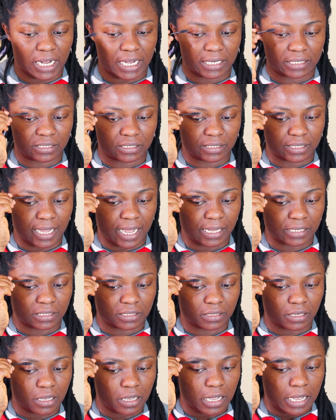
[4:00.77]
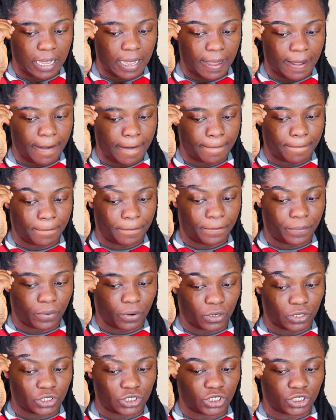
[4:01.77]
and start
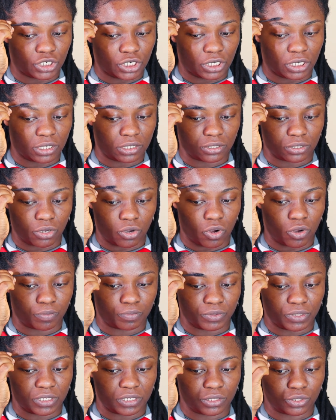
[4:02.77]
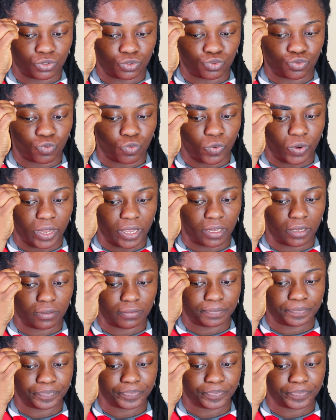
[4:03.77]
brushing it up this way.